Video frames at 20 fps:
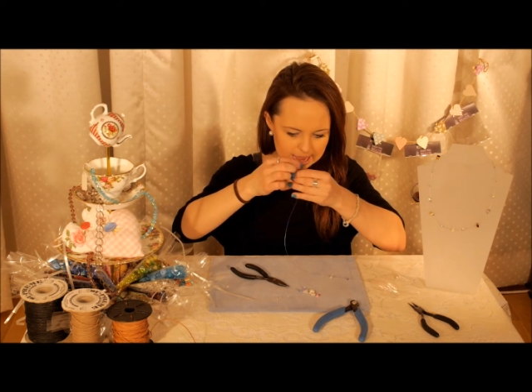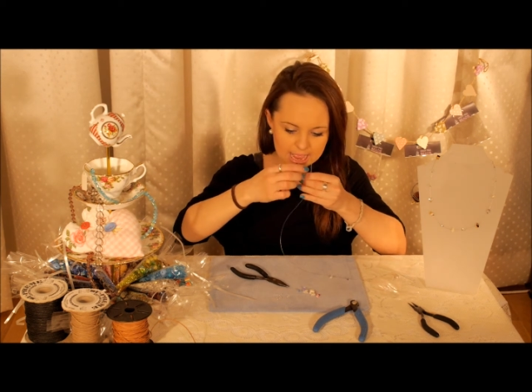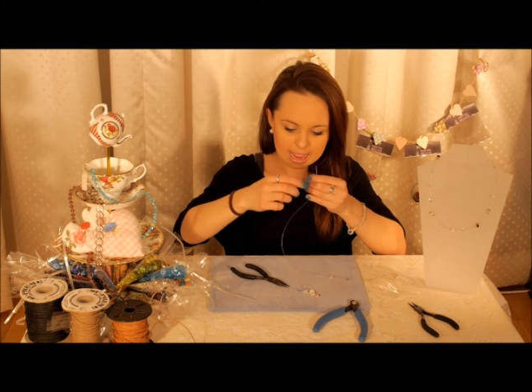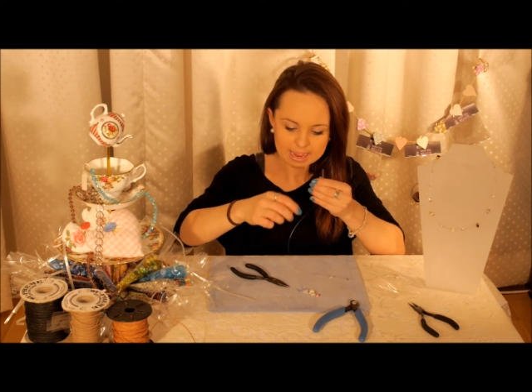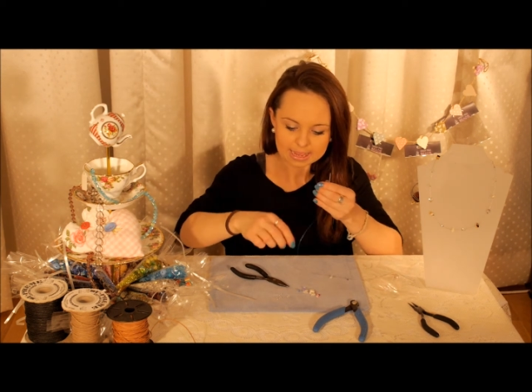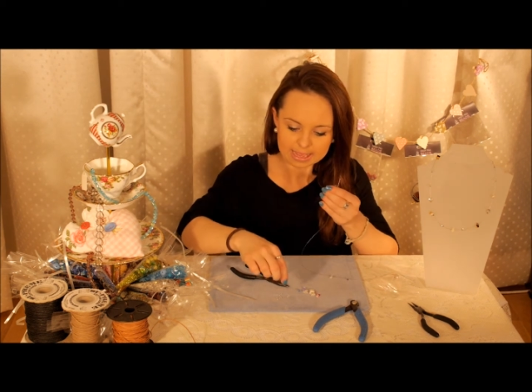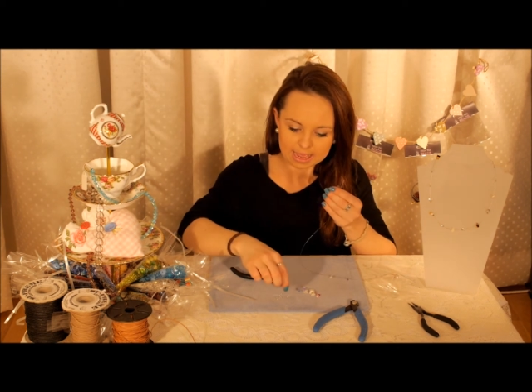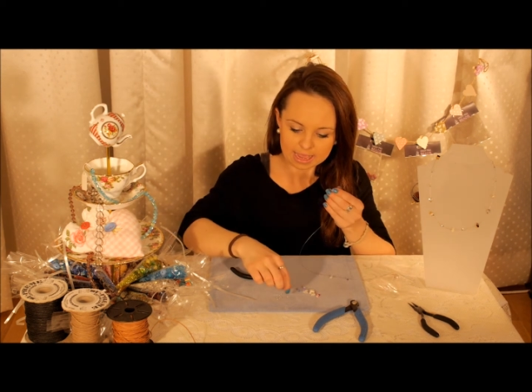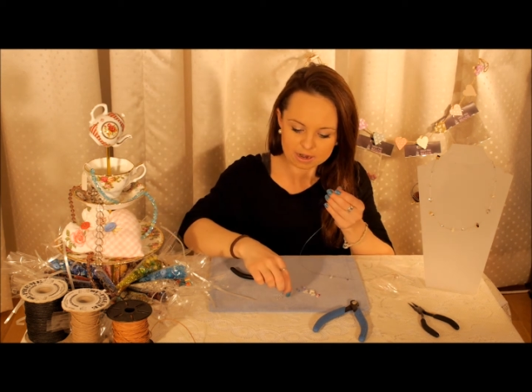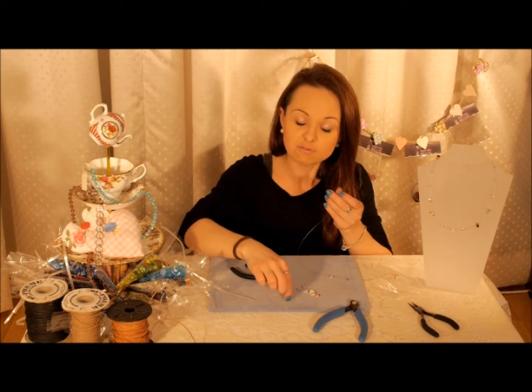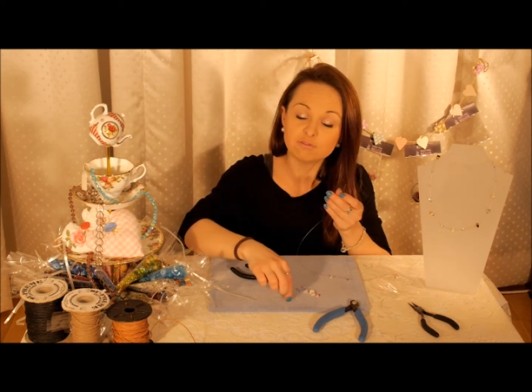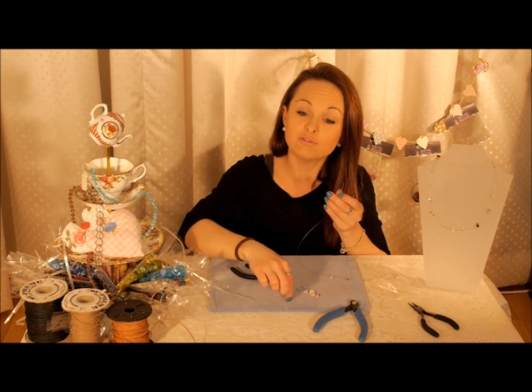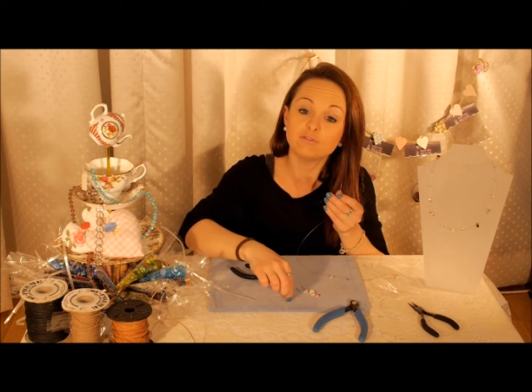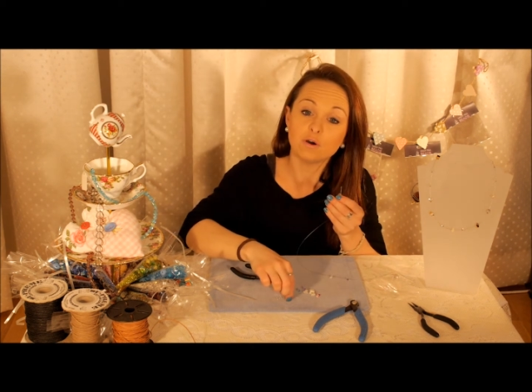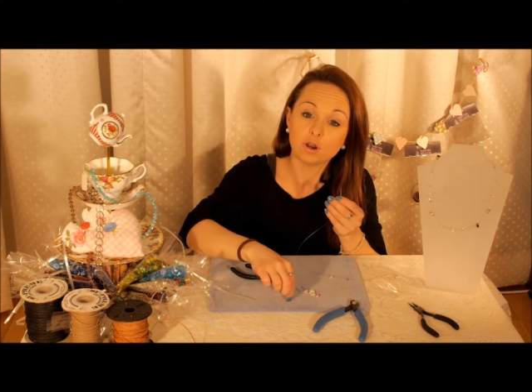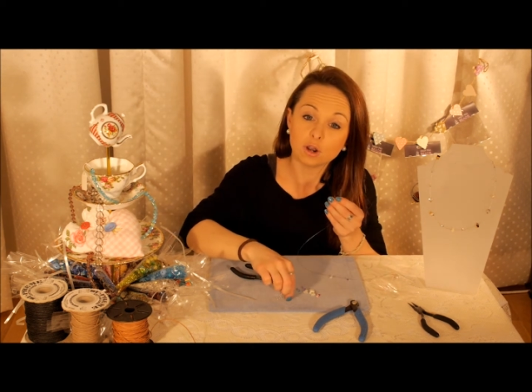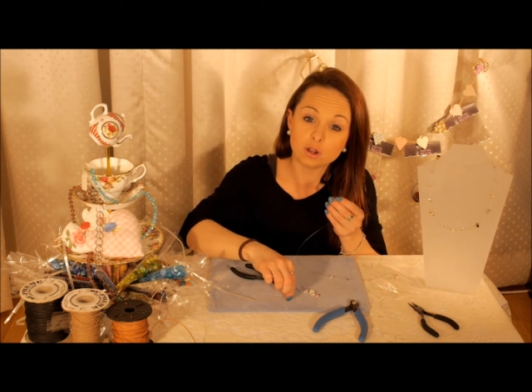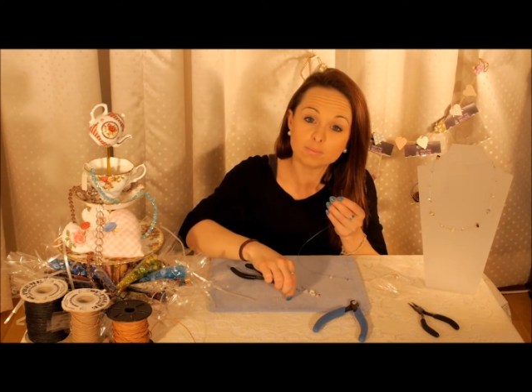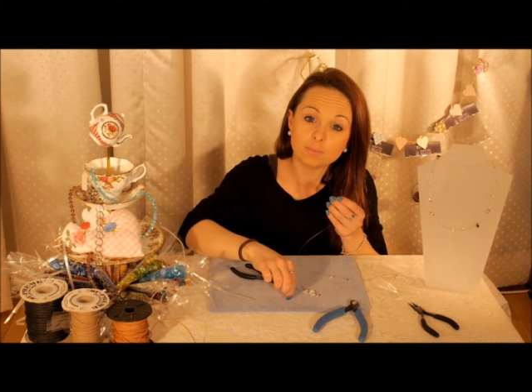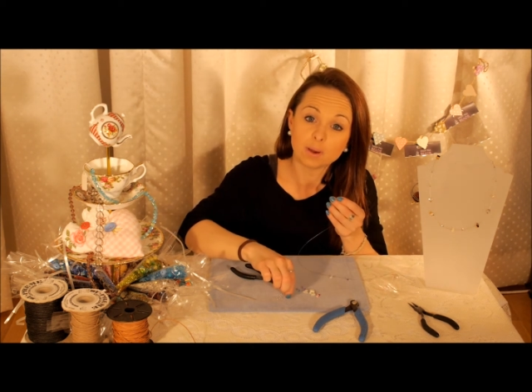Again
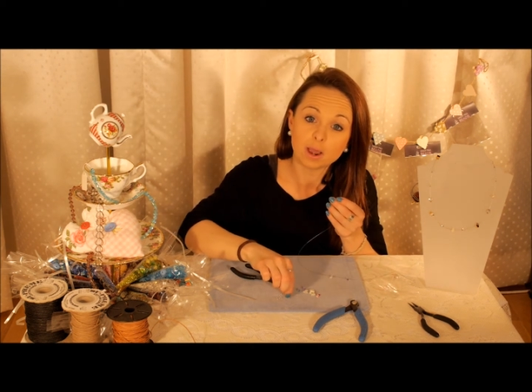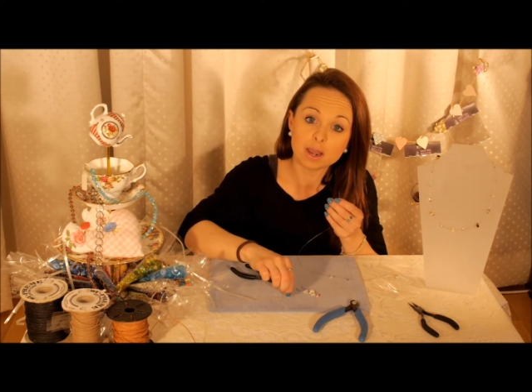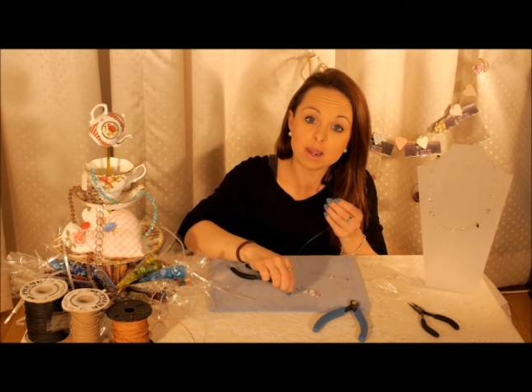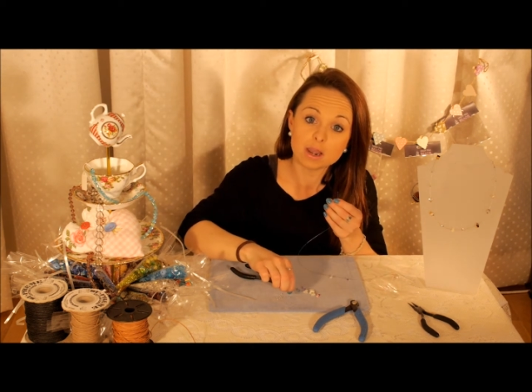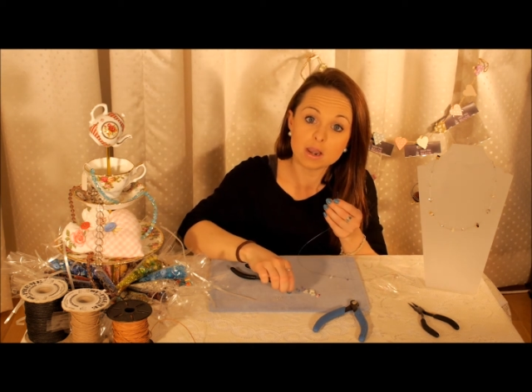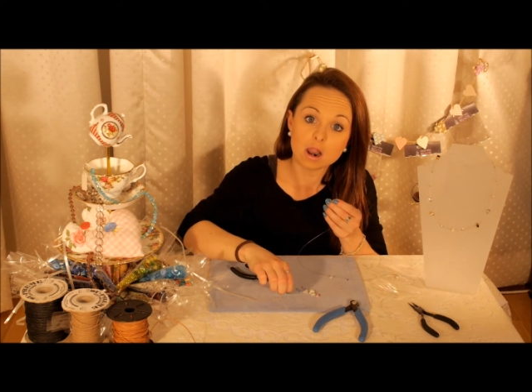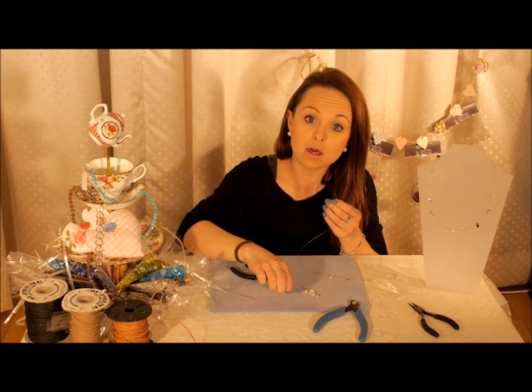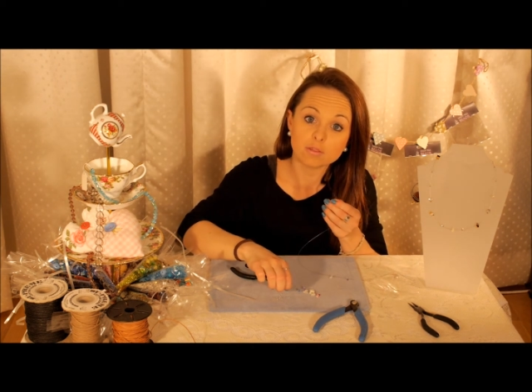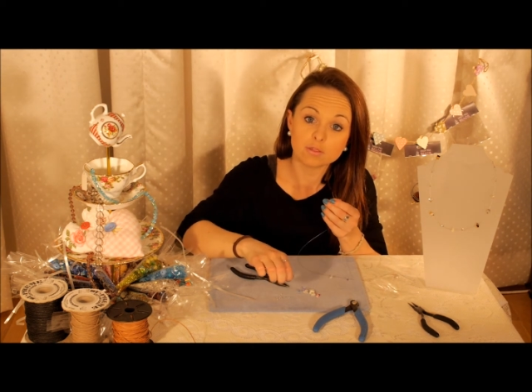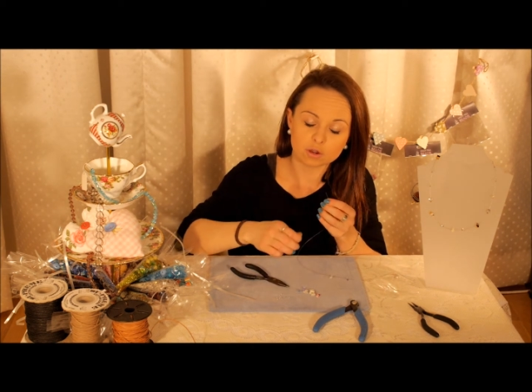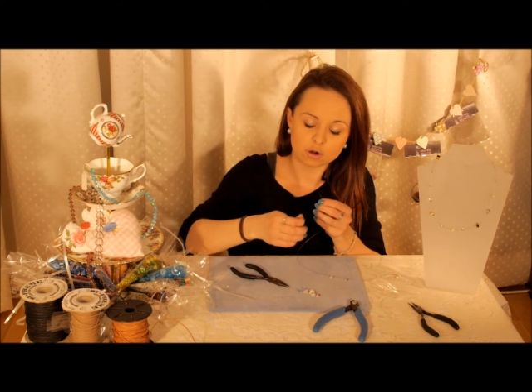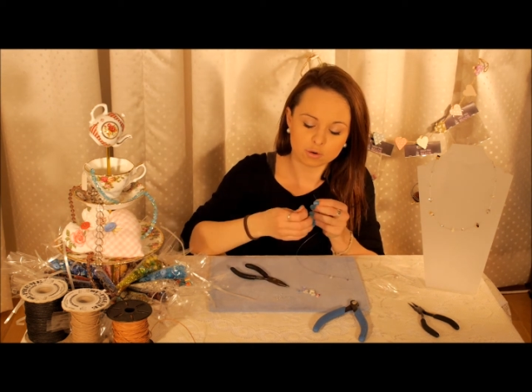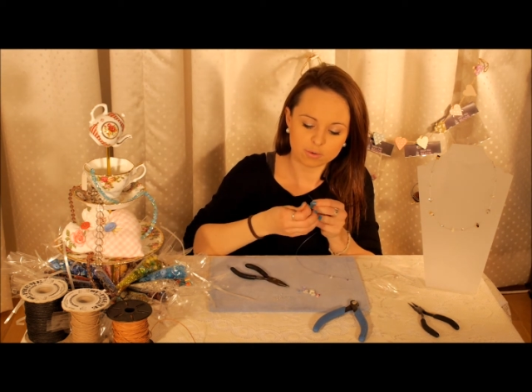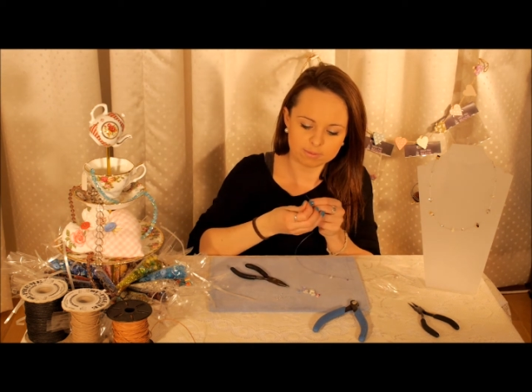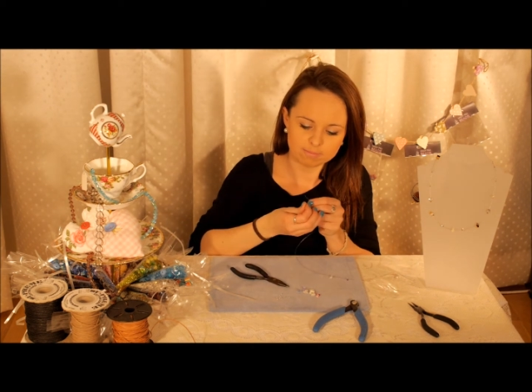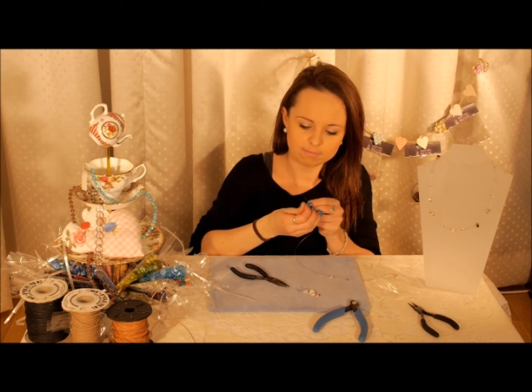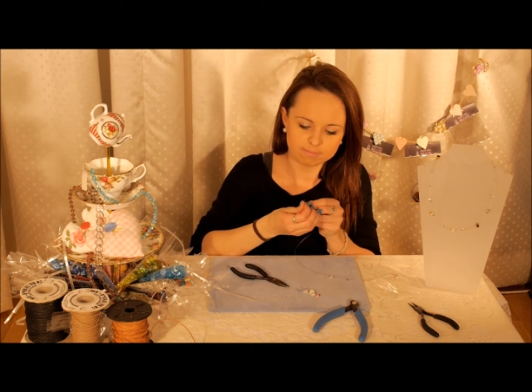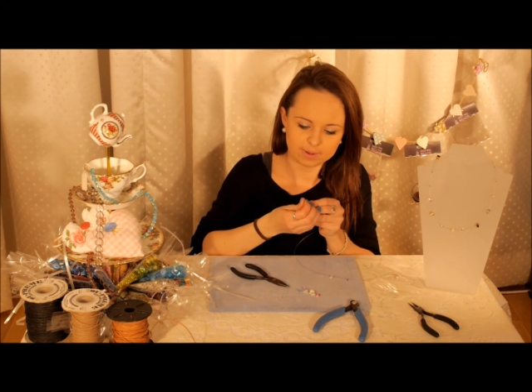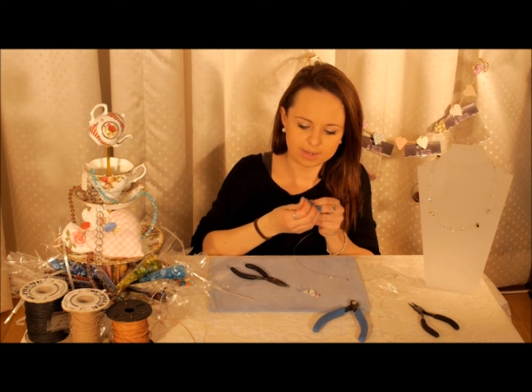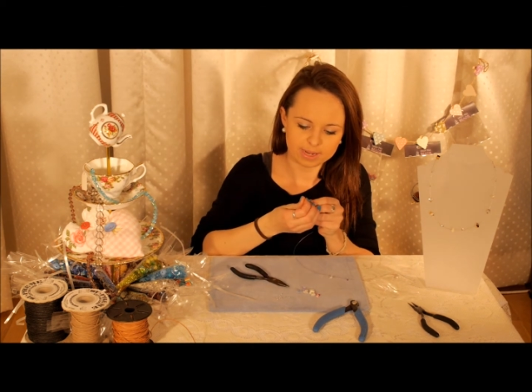followed by another
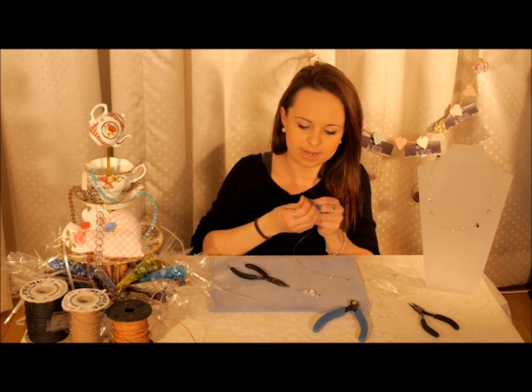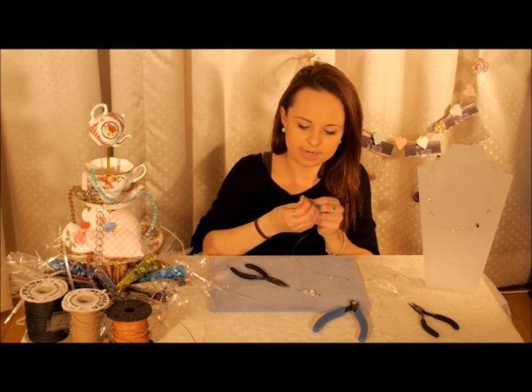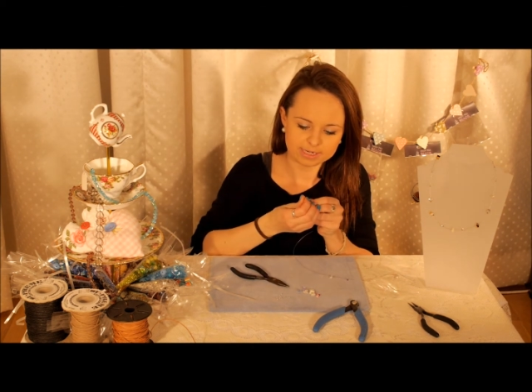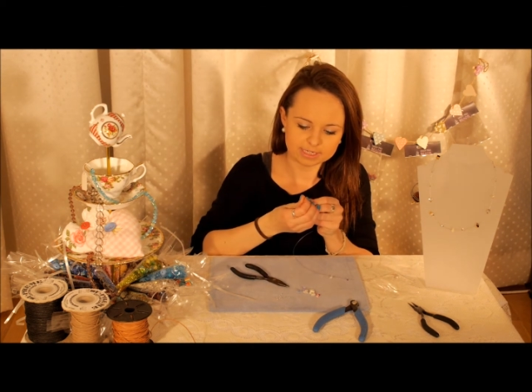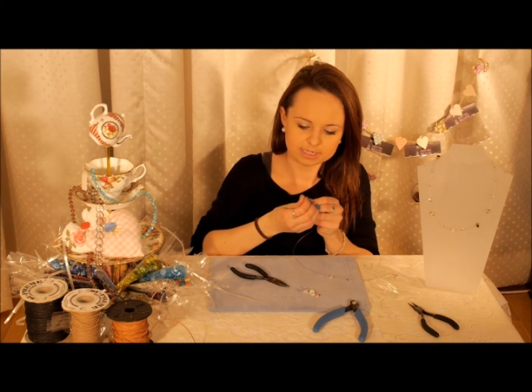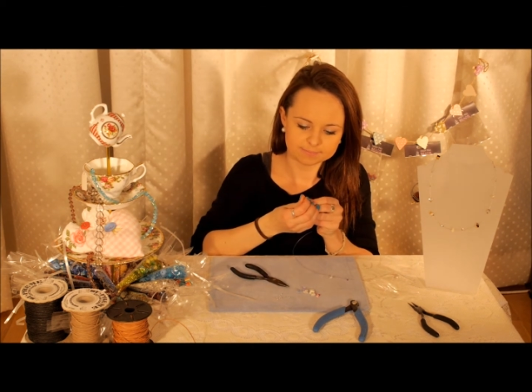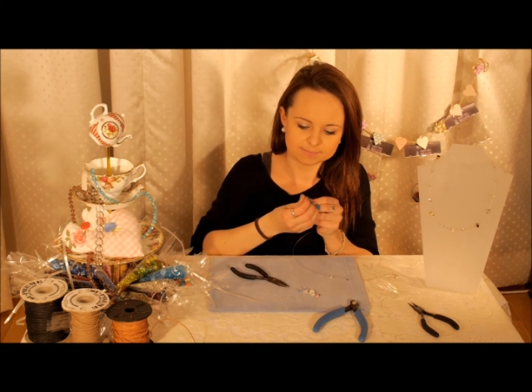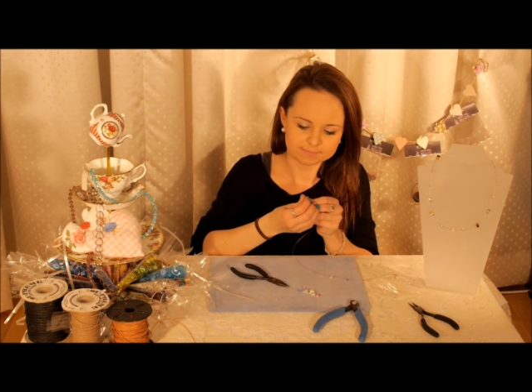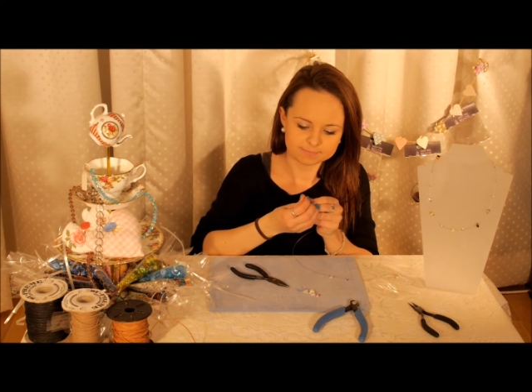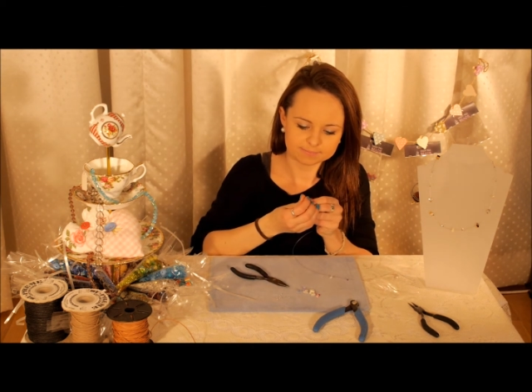crimp bead.